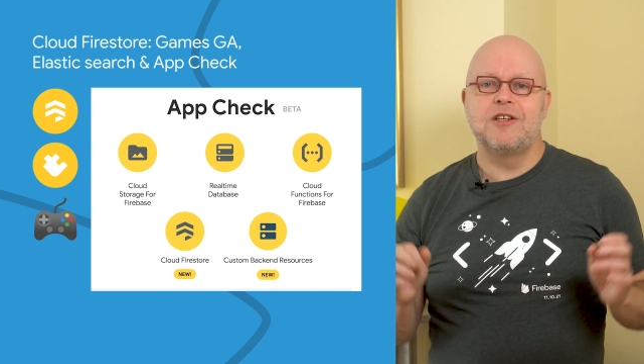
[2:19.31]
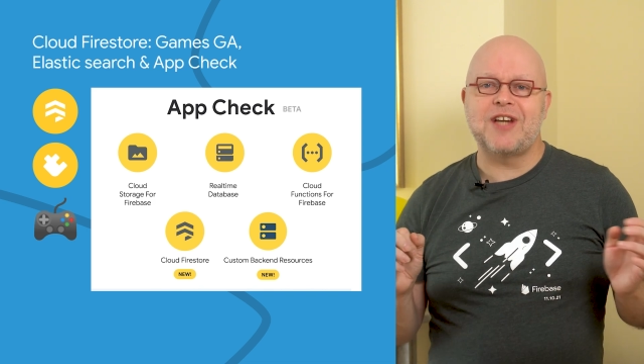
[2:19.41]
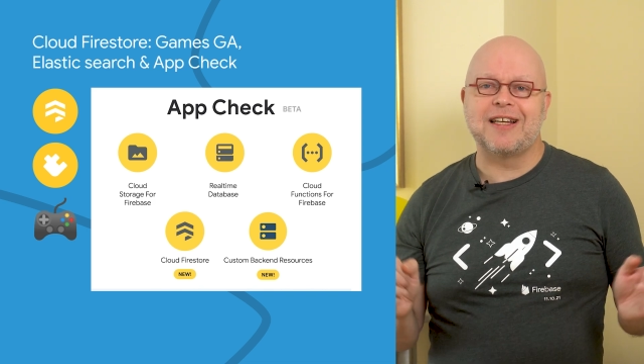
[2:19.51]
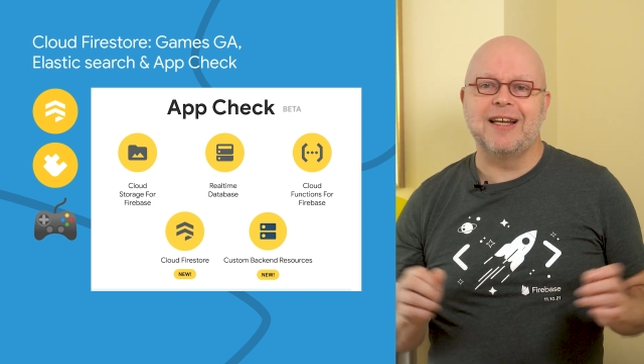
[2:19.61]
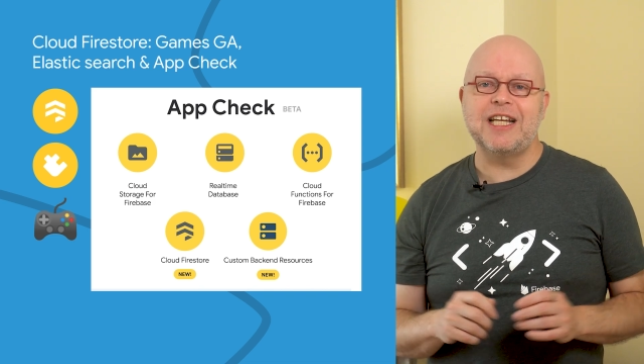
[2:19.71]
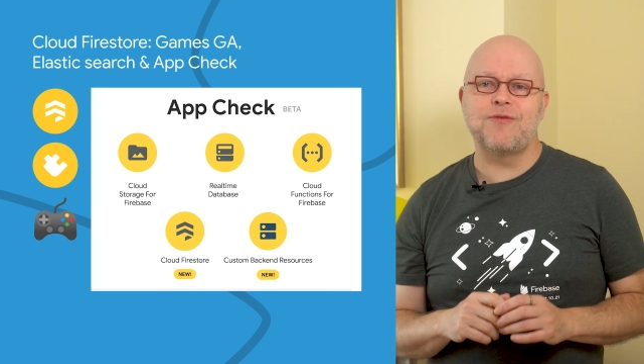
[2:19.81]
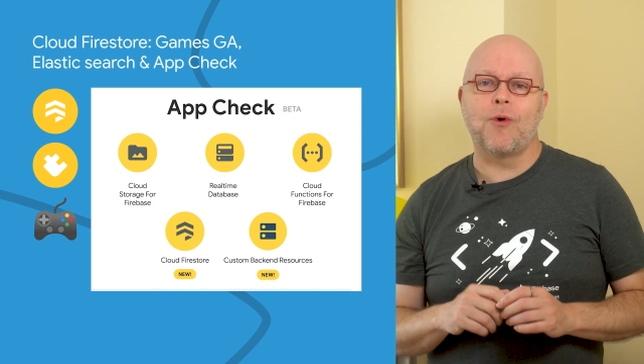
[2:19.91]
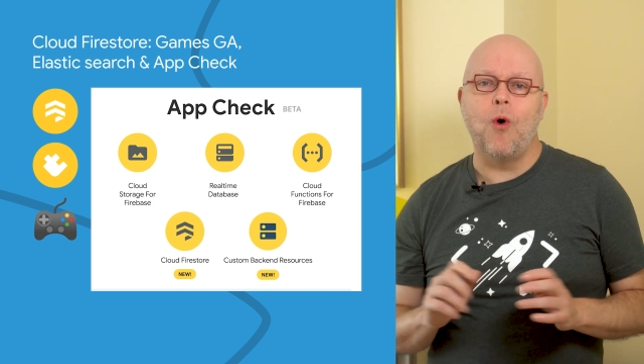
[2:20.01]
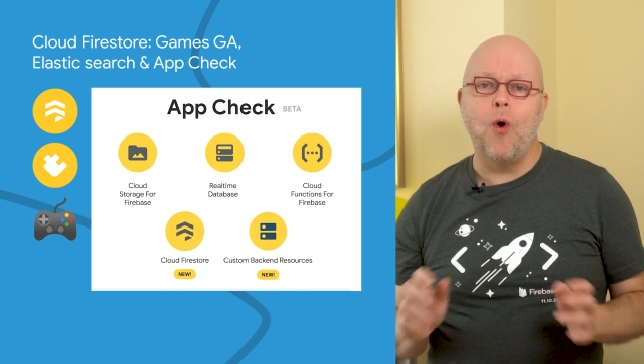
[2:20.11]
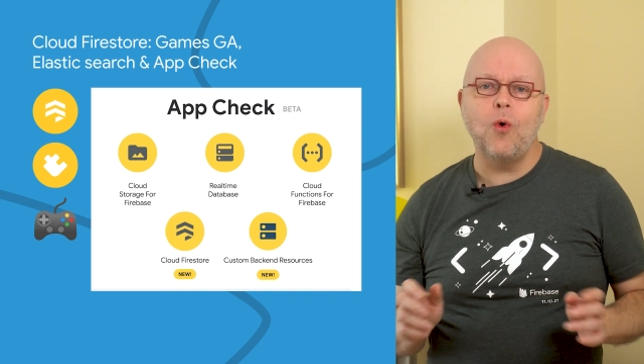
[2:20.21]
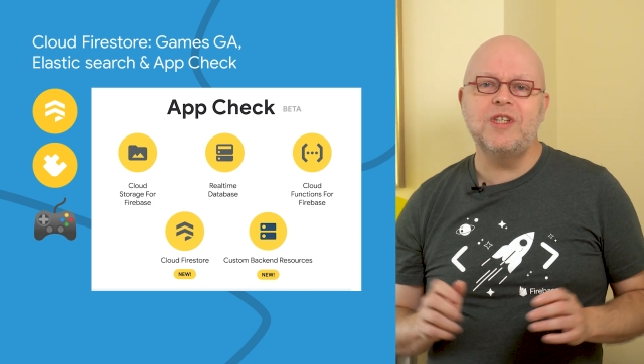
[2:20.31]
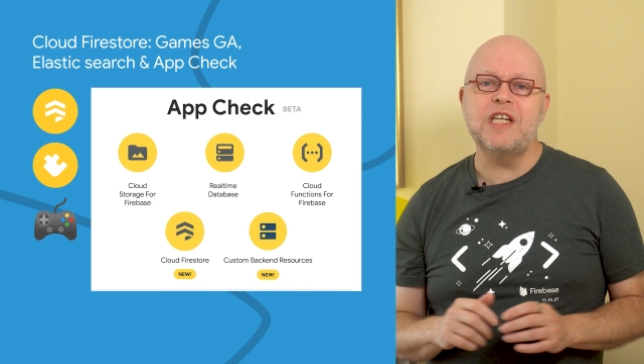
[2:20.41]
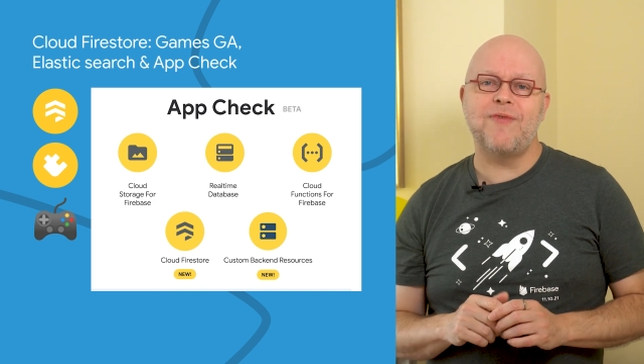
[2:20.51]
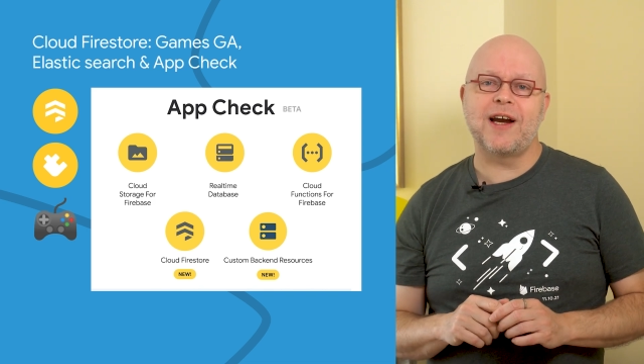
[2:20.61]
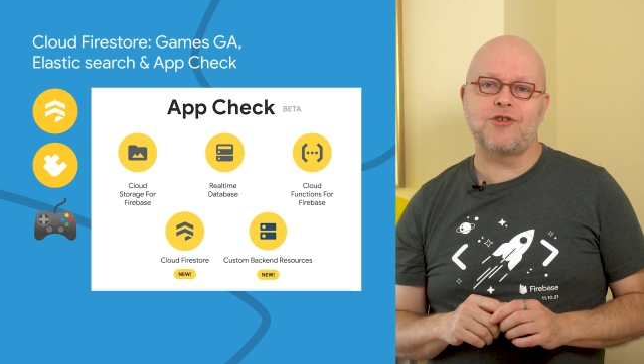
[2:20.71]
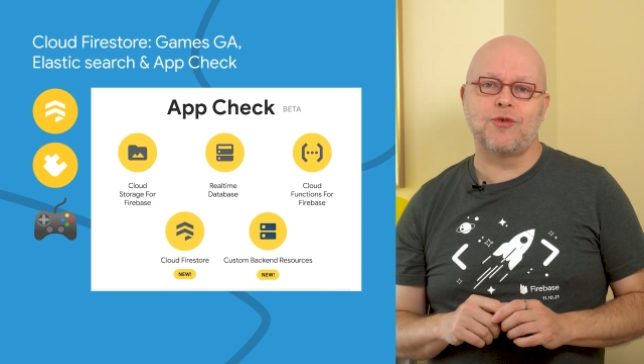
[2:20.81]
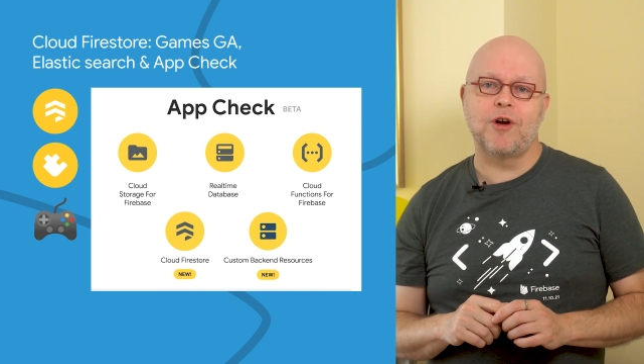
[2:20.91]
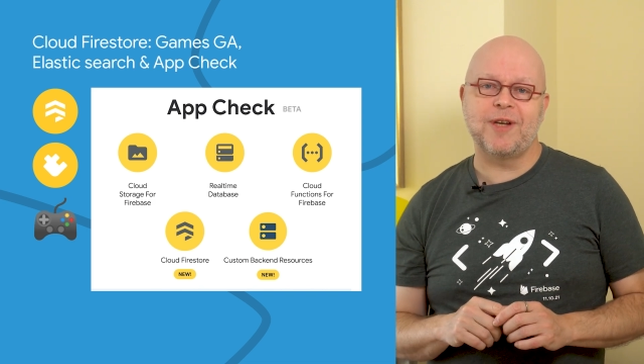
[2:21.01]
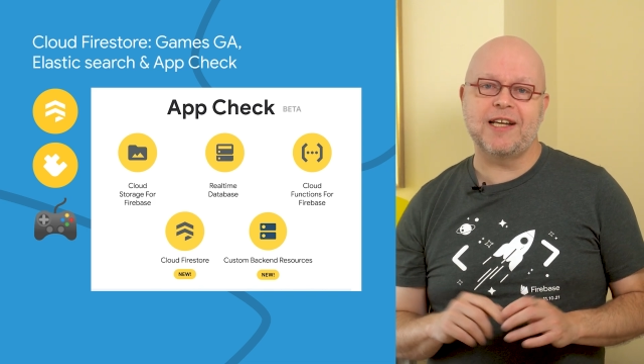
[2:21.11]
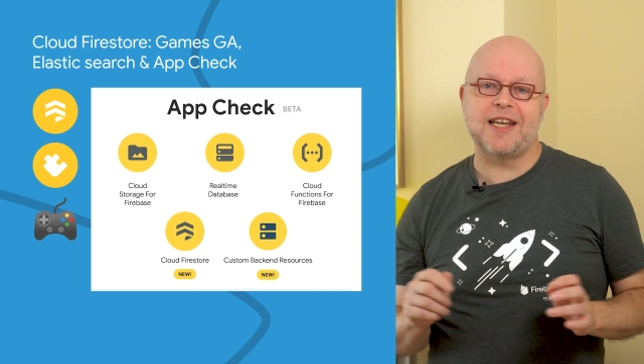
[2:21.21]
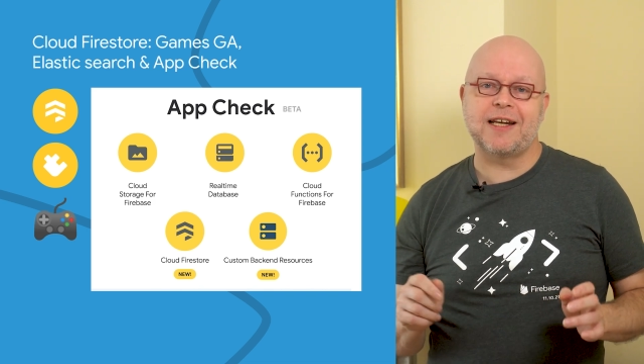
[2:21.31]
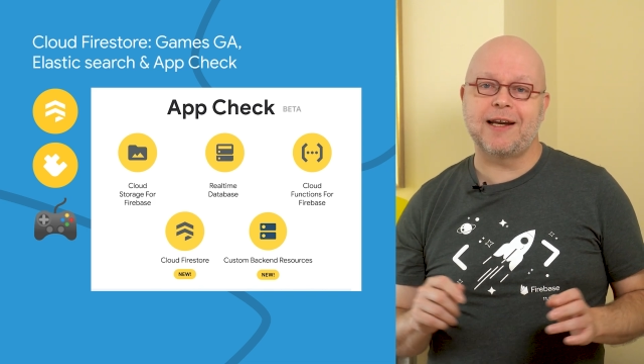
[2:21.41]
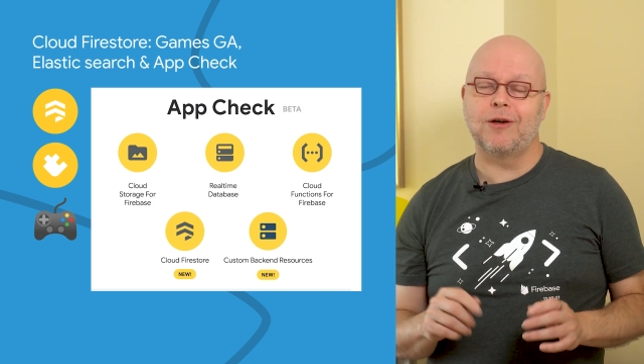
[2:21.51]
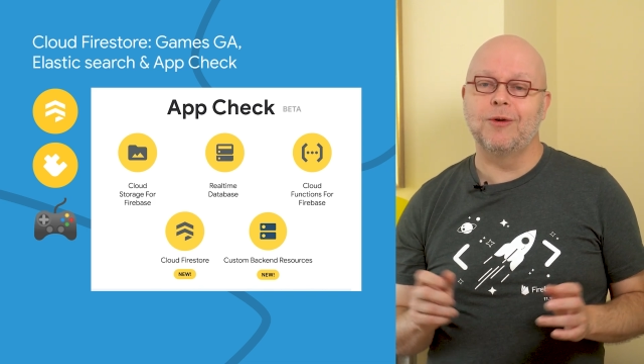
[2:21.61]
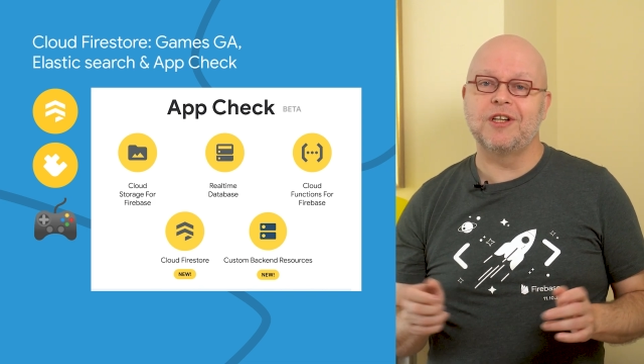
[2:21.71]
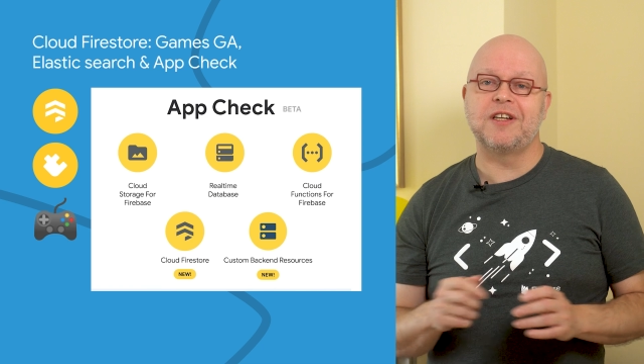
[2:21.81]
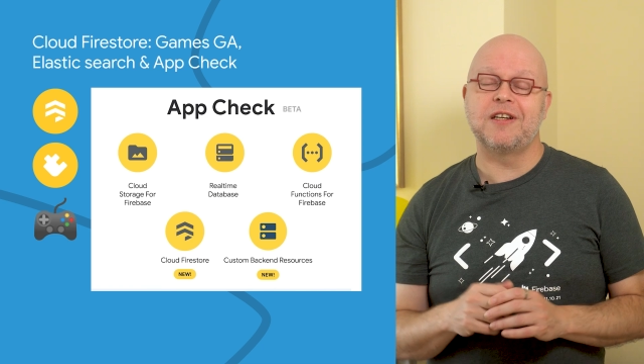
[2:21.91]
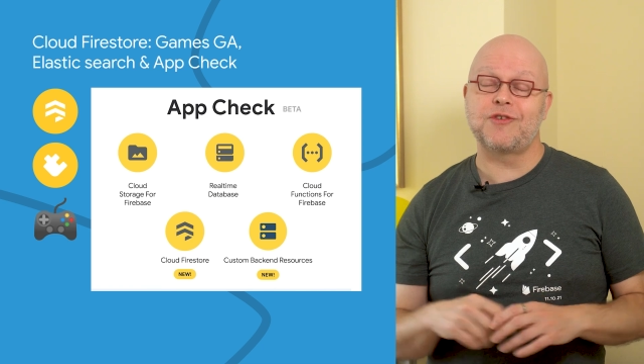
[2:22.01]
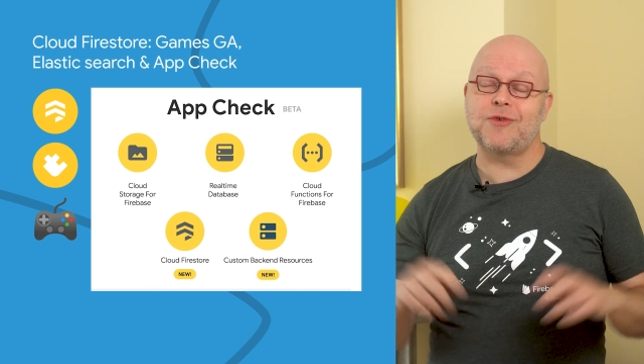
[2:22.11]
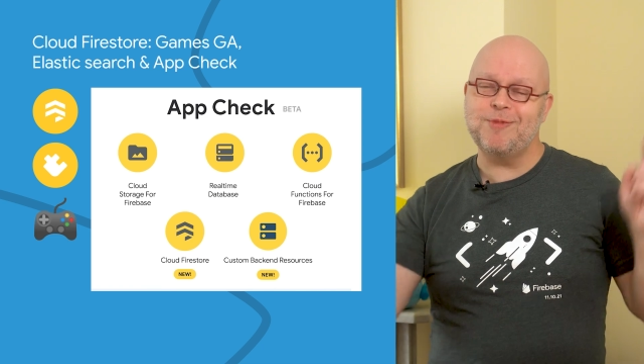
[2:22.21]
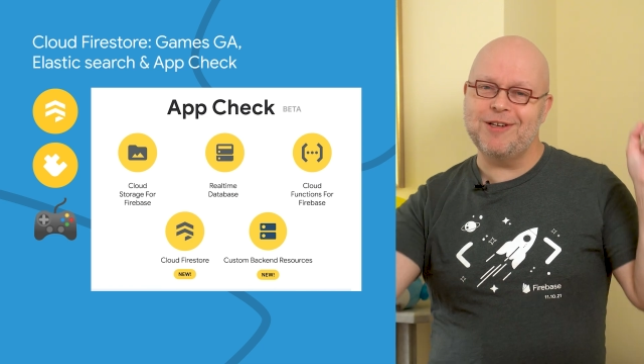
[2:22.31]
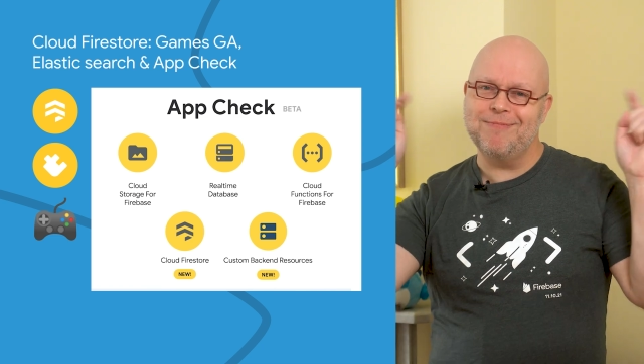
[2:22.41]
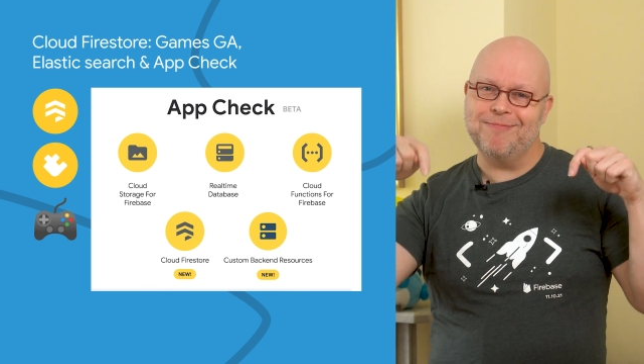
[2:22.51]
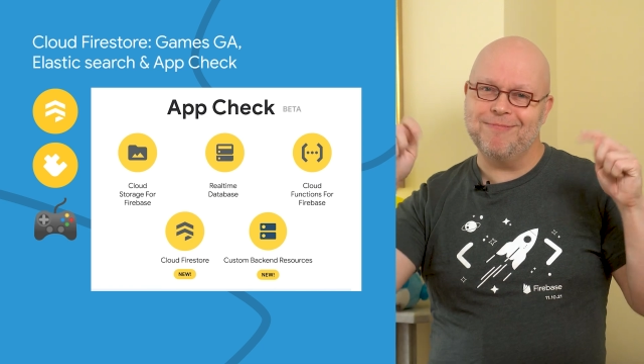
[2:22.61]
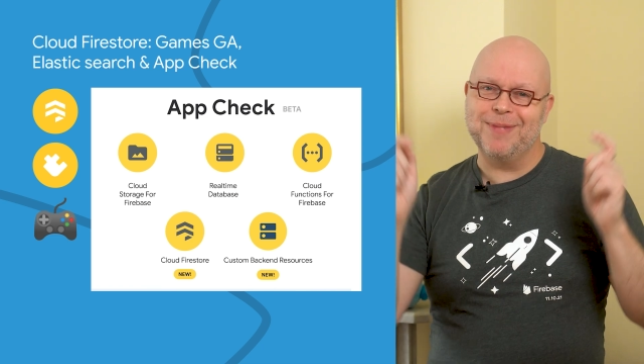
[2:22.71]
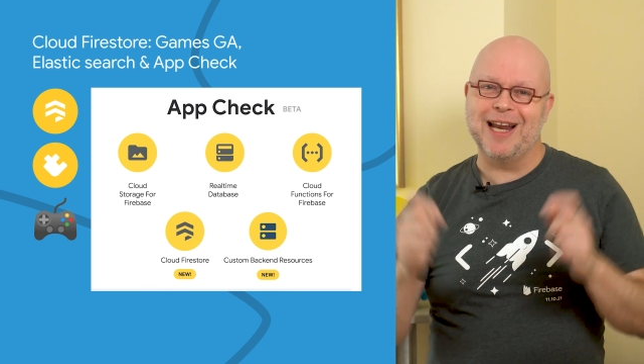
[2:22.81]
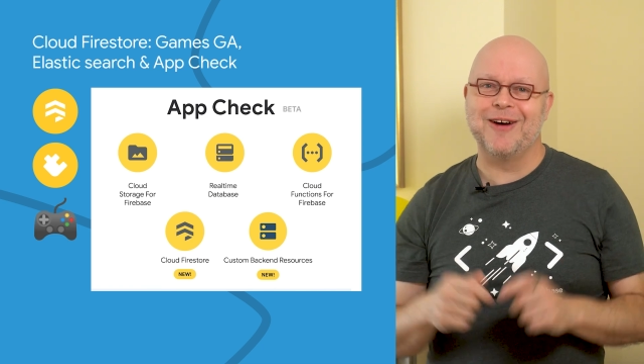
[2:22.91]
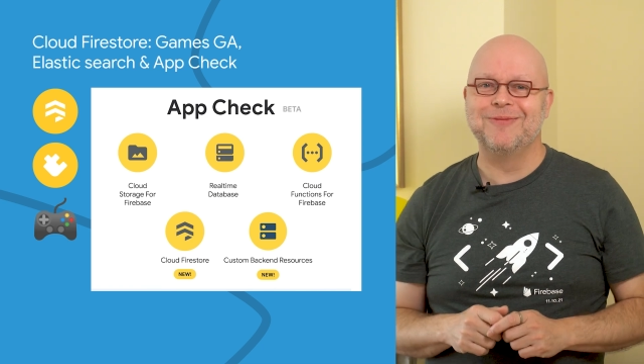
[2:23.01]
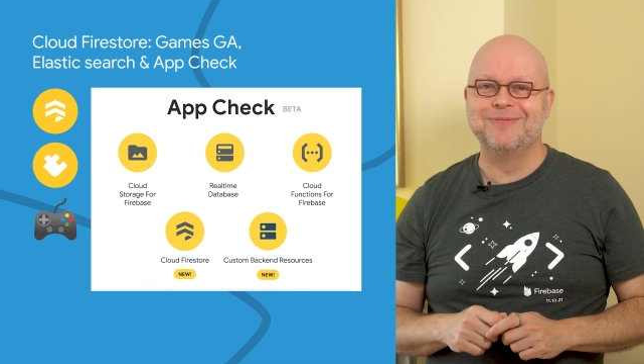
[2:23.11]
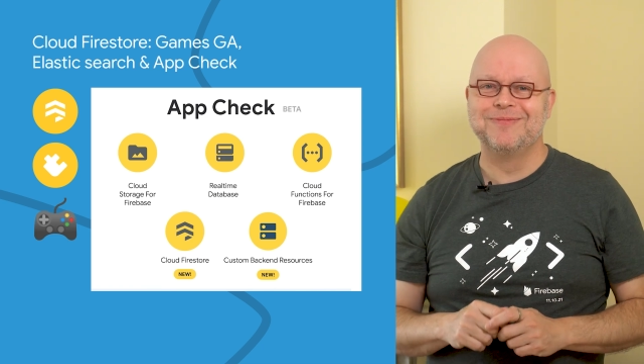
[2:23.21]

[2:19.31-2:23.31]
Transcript: Check the links for all these Firestore updates that I included in the description below.